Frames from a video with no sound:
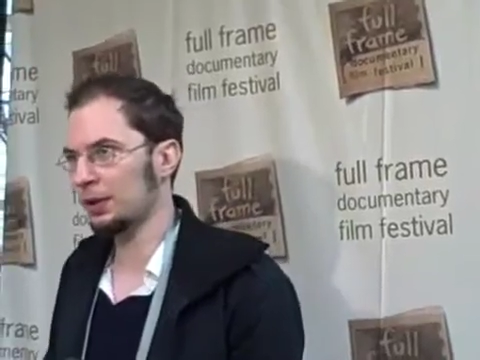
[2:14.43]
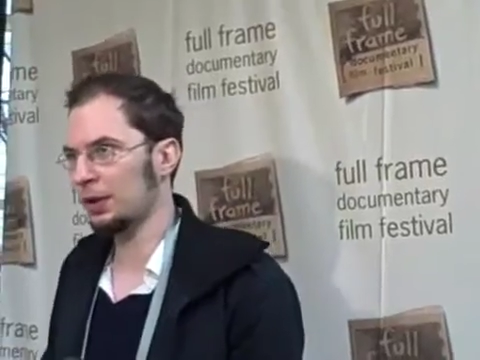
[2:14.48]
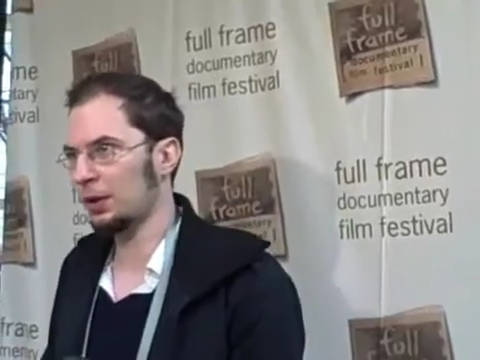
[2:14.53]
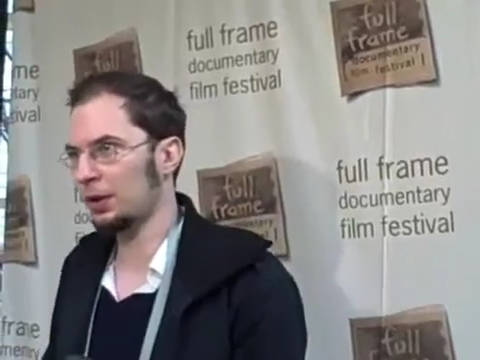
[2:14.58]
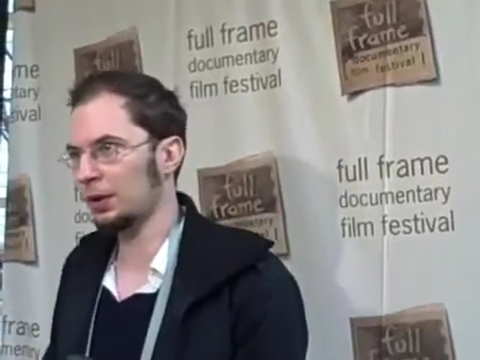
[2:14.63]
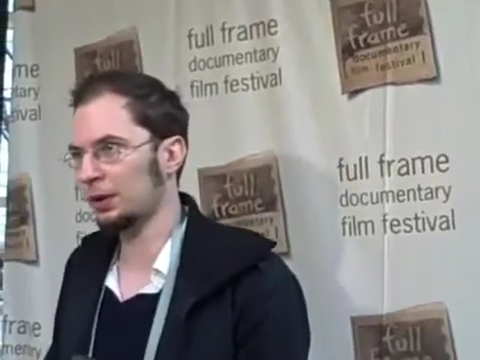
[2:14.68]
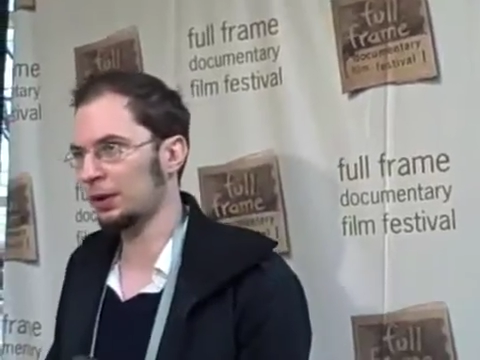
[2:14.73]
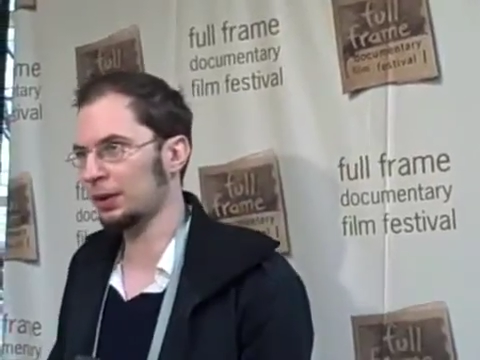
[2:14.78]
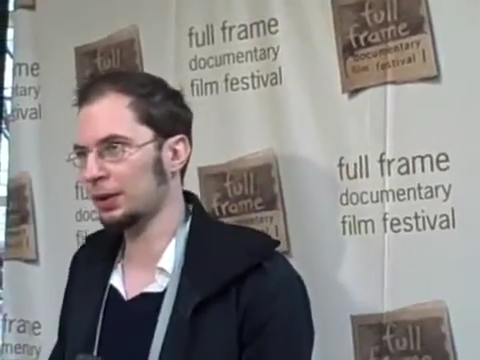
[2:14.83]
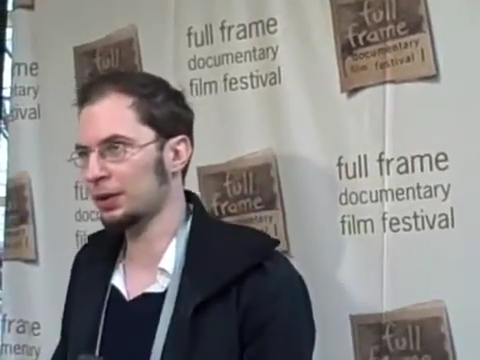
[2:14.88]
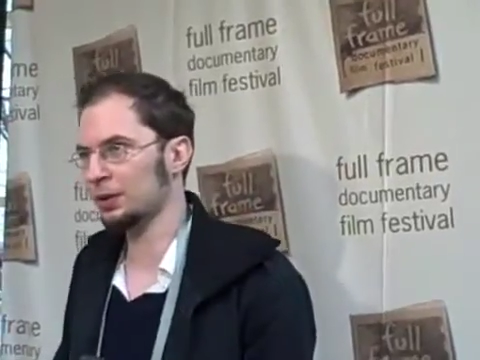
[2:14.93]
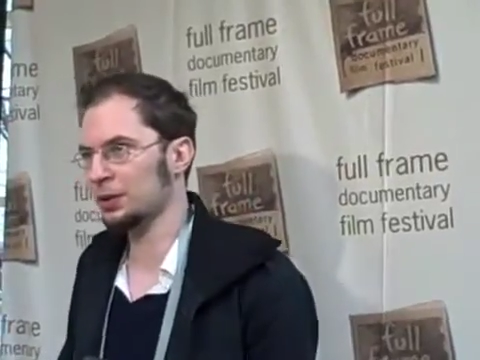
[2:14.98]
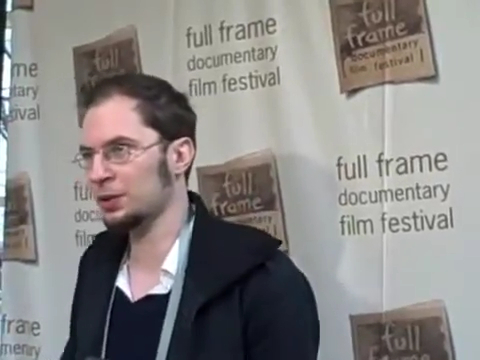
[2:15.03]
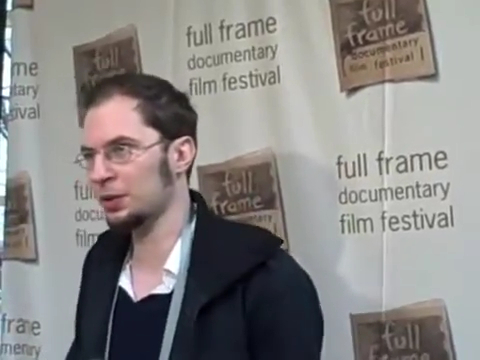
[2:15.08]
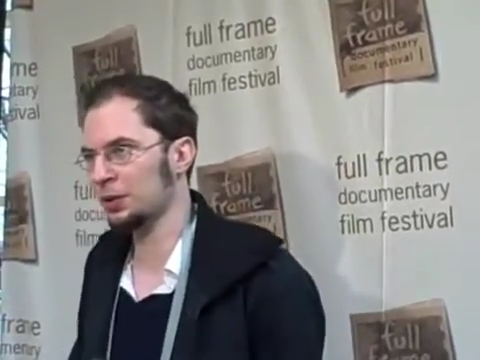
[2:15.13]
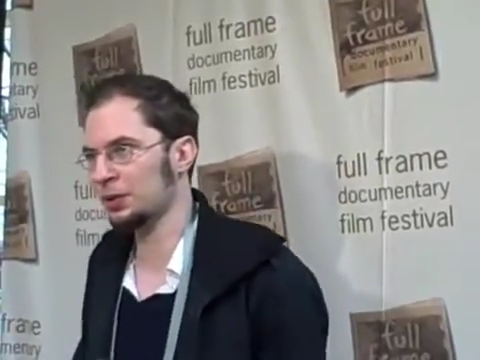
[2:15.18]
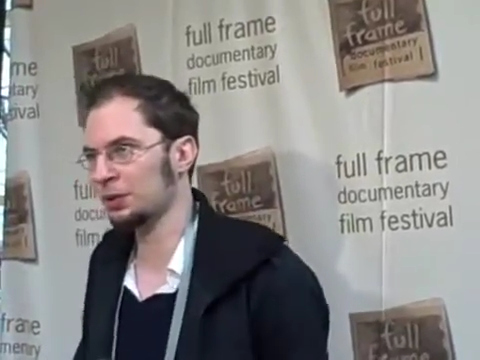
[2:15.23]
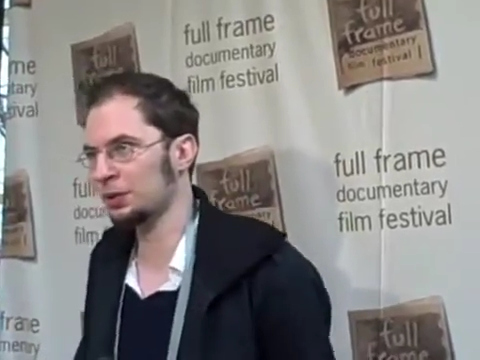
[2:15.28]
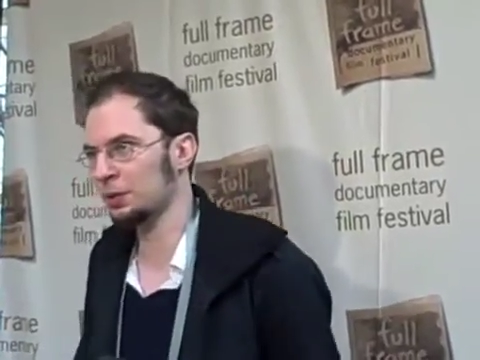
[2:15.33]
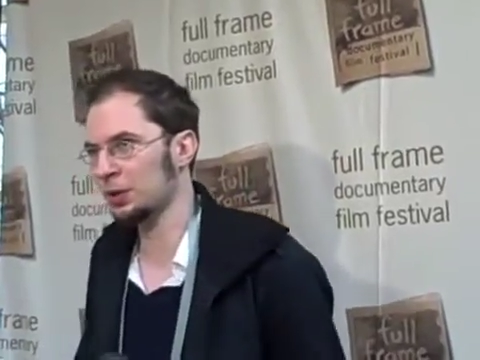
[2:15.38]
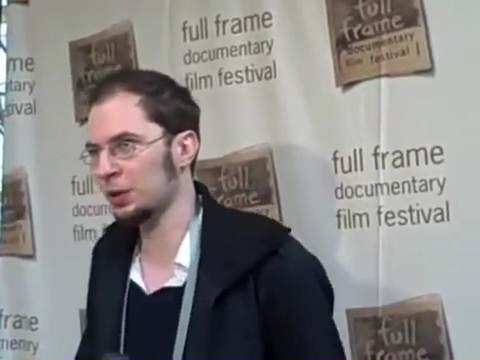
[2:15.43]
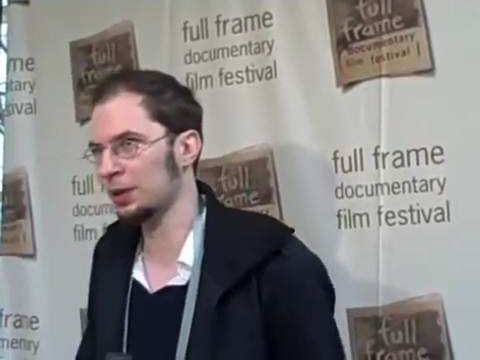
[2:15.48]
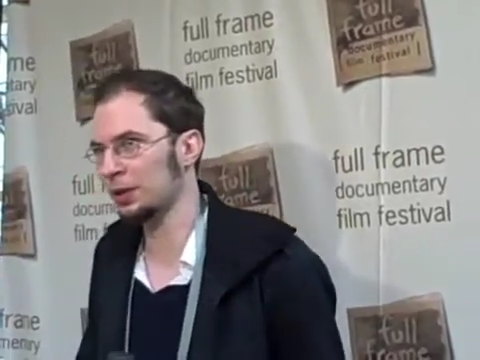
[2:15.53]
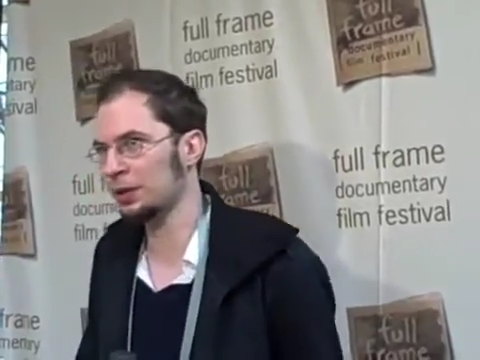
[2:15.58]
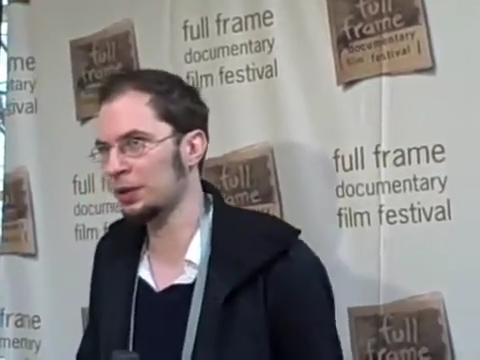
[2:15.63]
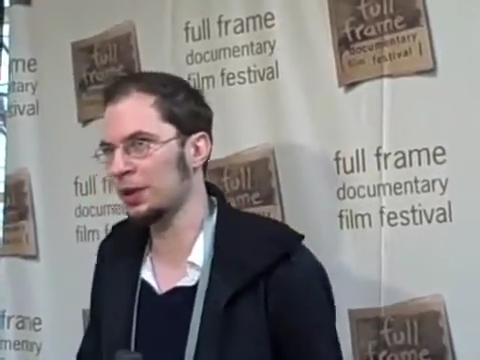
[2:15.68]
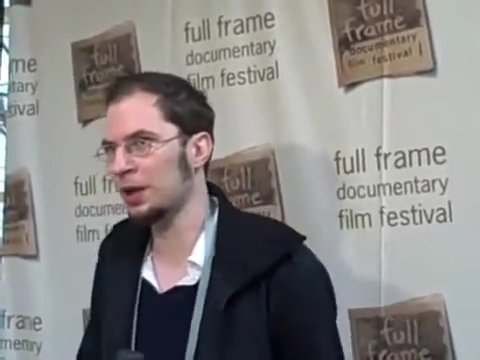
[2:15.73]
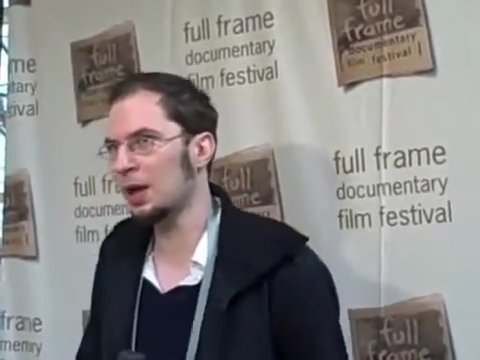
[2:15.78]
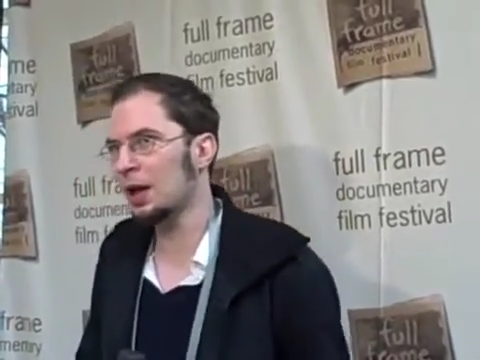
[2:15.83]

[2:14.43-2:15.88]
are concerned with